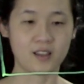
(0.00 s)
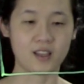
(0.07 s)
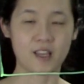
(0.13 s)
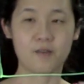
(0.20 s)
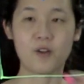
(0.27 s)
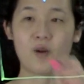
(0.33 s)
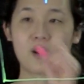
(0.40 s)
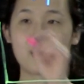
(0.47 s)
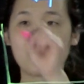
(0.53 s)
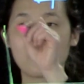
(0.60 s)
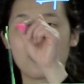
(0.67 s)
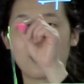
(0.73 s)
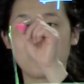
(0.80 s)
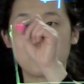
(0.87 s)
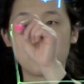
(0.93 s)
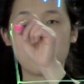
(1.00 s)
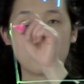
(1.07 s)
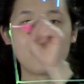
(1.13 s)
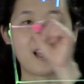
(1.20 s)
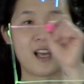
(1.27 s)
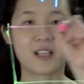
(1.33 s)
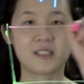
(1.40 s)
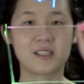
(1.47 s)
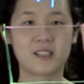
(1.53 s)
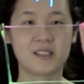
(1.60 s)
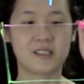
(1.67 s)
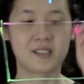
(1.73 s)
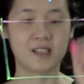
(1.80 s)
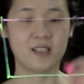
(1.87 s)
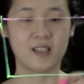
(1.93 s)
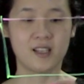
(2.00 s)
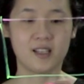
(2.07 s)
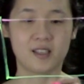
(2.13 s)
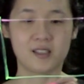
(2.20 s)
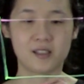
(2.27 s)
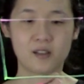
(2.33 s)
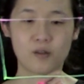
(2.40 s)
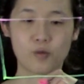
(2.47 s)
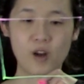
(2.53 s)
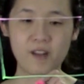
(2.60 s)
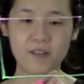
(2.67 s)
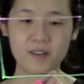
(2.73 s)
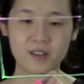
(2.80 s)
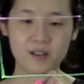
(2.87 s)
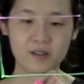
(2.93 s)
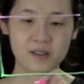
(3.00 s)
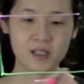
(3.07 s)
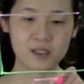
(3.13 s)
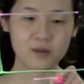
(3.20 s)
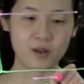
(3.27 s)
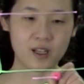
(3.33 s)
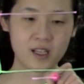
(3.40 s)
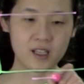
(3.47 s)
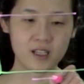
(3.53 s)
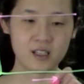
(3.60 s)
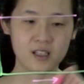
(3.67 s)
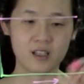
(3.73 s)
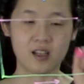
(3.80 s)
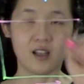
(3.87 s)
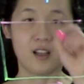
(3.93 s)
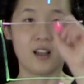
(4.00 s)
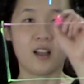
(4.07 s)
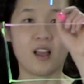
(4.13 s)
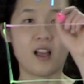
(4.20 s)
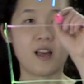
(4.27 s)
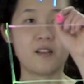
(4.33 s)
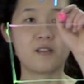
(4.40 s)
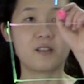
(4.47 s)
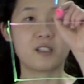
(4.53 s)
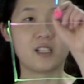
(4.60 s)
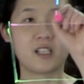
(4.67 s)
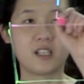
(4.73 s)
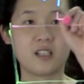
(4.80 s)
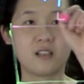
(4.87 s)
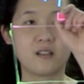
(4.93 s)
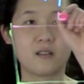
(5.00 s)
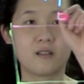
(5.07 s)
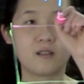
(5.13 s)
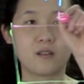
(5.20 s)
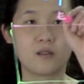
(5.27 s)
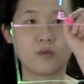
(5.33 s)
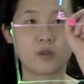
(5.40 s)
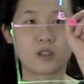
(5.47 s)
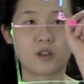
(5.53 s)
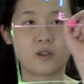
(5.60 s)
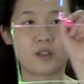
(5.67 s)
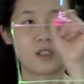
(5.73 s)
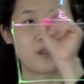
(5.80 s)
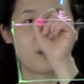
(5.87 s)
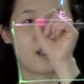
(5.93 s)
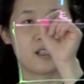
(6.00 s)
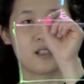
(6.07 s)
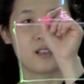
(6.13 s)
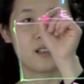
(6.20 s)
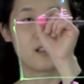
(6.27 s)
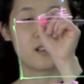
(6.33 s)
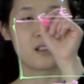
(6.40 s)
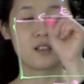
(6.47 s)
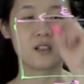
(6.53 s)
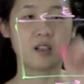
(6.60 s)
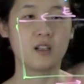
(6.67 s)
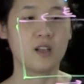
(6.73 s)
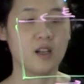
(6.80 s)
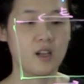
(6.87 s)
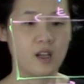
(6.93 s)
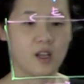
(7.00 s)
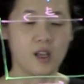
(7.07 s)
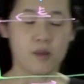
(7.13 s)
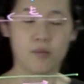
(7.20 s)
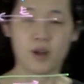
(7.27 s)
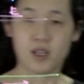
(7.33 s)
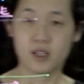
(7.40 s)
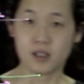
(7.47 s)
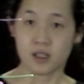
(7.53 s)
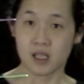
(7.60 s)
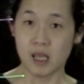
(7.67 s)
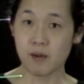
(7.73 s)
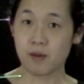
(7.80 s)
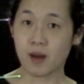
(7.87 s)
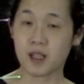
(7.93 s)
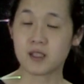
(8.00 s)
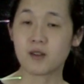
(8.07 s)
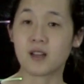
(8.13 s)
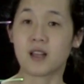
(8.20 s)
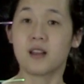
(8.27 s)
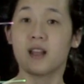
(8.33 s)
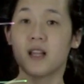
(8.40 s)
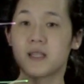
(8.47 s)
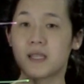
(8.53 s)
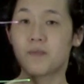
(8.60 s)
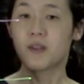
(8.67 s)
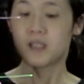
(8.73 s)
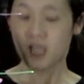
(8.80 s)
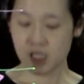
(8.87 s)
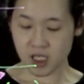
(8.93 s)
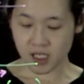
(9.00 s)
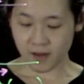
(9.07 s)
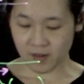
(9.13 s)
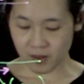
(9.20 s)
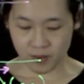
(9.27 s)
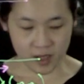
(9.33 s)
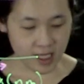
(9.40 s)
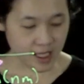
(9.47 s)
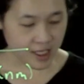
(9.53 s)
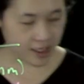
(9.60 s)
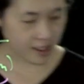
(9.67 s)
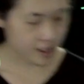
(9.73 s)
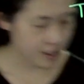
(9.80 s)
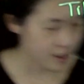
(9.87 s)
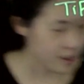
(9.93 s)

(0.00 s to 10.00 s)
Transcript: if we want to do a different axis, so wavelength goes this way, energy would go this way. But keep in mind, so again, it's the position of the peak.